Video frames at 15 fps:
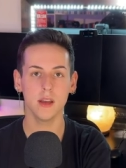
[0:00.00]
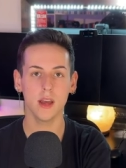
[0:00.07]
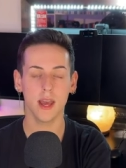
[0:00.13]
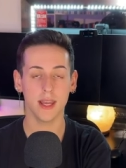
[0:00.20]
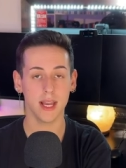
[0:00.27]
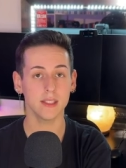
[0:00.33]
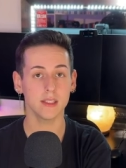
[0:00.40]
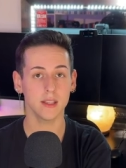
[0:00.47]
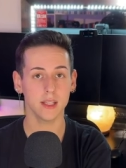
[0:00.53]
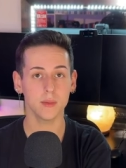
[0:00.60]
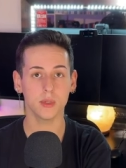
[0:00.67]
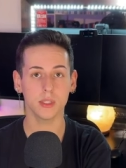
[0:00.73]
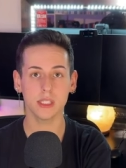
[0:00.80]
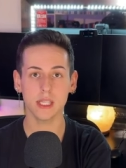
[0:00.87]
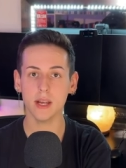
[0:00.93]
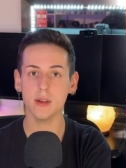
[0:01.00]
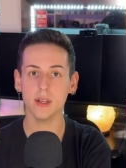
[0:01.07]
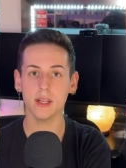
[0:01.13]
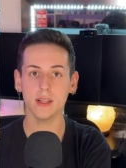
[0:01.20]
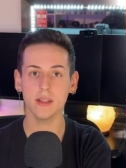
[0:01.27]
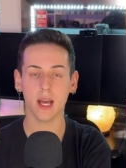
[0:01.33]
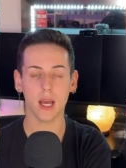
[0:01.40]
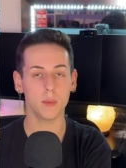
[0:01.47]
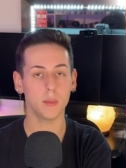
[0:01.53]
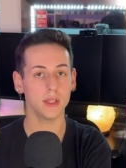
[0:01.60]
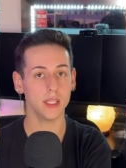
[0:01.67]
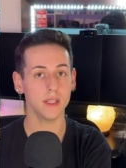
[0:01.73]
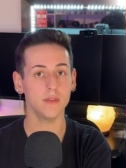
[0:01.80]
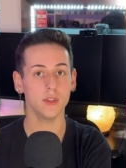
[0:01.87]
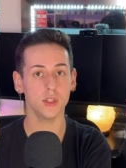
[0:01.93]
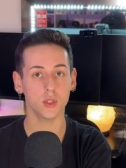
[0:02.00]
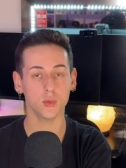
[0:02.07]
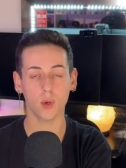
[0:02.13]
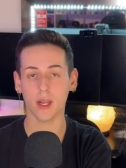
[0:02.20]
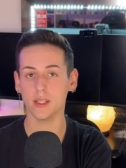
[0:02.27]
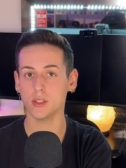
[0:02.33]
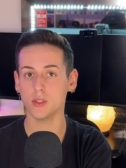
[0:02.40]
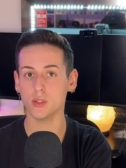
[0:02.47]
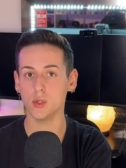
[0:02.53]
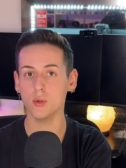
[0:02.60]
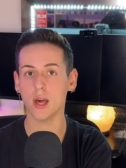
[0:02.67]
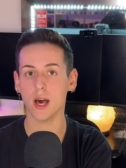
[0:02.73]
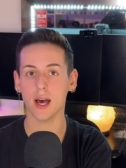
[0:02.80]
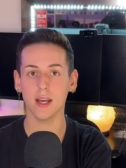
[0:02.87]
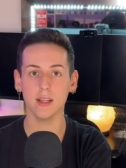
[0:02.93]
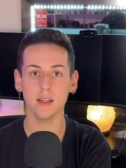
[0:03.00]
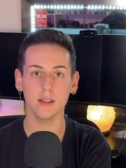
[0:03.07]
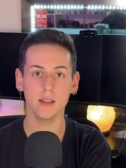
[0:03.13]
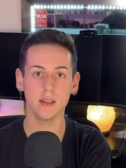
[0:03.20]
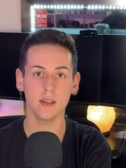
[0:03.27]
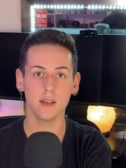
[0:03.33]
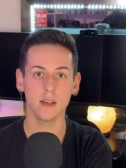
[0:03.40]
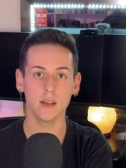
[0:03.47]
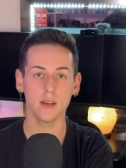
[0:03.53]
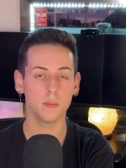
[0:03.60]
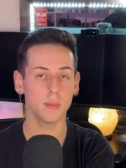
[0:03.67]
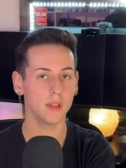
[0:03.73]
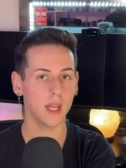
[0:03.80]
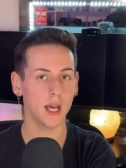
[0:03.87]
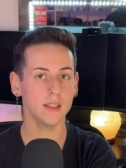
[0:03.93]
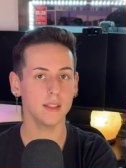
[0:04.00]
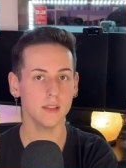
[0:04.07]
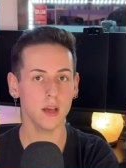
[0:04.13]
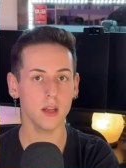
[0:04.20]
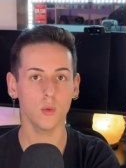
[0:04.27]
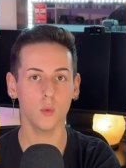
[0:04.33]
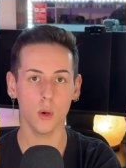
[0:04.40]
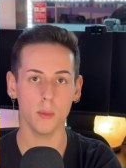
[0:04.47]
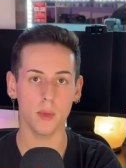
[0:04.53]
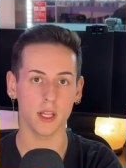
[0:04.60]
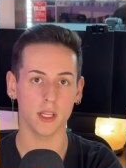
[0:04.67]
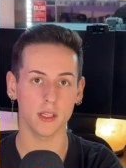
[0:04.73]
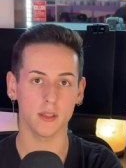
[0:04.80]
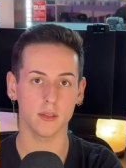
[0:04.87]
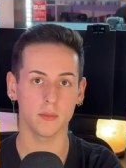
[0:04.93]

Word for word: and as a libertarian, I believe in your right to do that, but that's not a woman